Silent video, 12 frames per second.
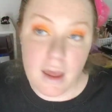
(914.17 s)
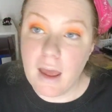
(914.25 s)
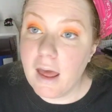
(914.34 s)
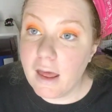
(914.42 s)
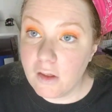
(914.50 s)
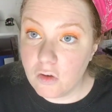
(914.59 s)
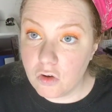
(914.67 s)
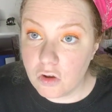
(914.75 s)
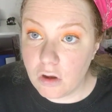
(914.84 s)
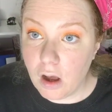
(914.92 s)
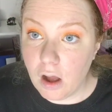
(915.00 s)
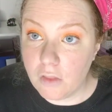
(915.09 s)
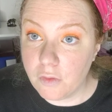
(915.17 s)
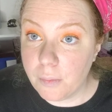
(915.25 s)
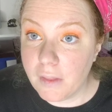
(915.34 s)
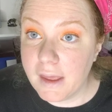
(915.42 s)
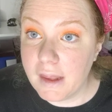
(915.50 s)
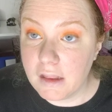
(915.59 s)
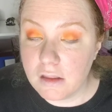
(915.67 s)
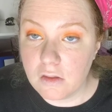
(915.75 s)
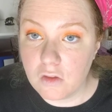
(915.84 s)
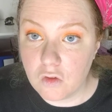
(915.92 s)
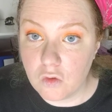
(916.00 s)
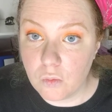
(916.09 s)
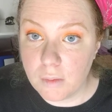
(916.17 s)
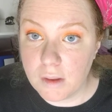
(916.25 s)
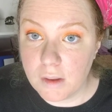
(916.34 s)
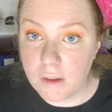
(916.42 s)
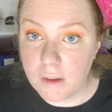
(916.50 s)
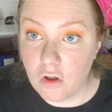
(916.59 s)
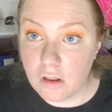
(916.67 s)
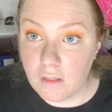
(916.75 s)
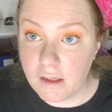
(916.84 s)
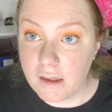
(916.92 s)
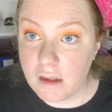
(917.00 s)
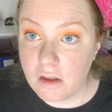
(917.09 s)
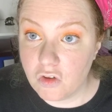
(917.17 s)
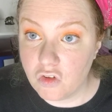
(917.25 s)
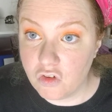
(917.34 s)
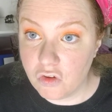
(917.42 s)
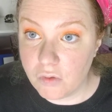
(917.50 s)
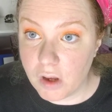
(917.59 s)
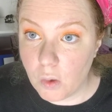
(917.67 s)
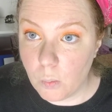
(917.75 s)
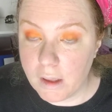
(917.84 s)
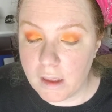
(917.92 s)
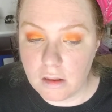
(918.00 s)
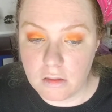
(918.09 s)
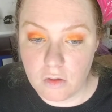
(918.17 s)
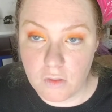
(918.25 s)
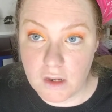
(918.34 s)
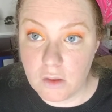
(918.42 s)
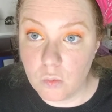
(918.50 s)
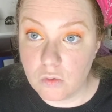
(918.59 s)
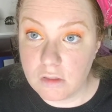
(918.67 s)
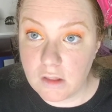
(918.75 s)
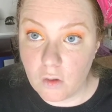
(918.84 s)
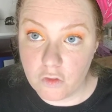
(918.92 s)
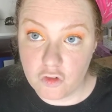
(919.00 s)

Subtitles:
And the plan is to make it look like she ran away so that he will sell the